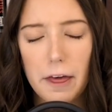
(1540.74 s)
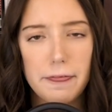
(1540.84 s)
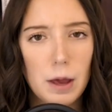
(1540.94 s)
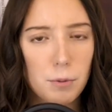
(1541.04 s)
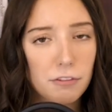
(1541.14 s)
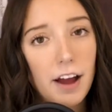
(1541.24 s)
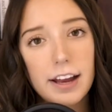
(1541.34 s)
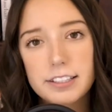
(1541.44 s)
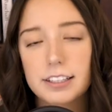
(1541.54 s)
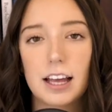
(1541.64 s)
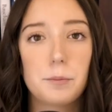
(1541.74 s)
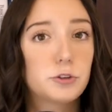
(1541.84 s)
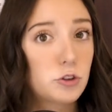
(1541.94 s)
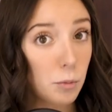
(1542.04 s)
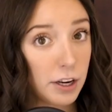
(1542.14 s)
They provide to claim
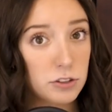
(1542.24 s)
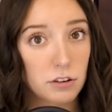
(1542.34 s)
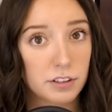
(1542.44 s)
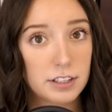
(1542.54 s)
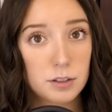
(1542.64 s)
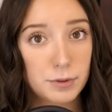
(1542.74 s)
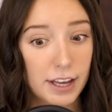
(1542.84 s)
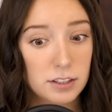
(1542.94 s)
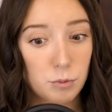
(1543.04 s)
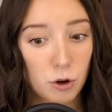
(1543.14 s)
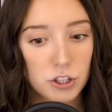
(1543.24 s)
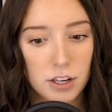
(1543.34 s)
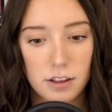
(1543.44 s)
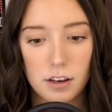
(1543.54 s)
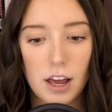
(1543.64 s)
so many services besides
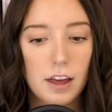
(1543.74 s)
abortion.